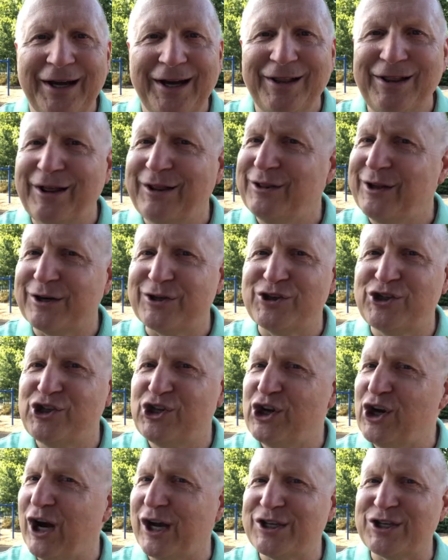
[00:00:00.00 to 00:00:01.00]
And then there
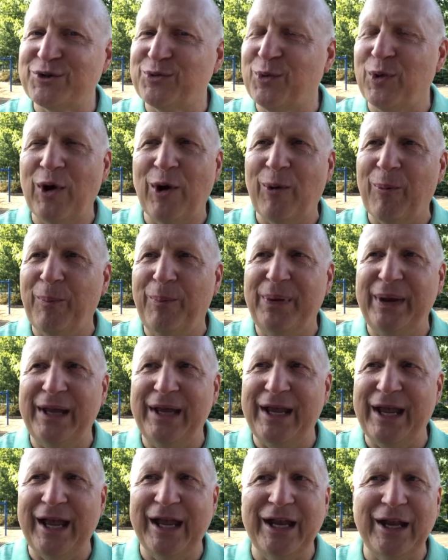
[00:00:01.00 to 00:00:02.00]
just won't
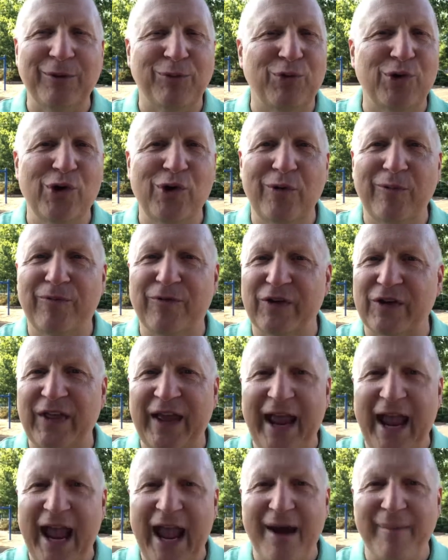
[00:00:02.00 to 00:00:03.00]
be any room for
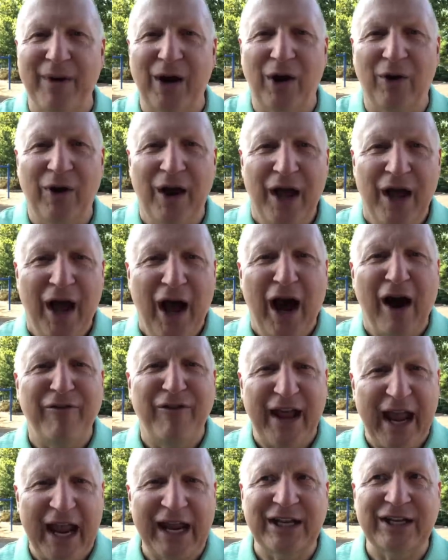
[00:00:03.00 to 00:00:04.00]
the ammo
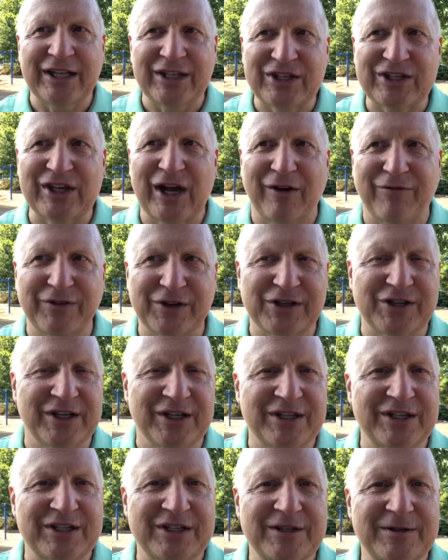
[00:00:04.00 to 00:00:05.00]
of hate and
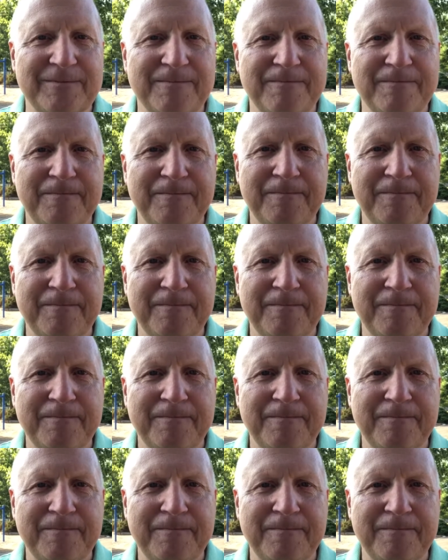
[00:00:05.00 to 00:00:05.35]
selfishness.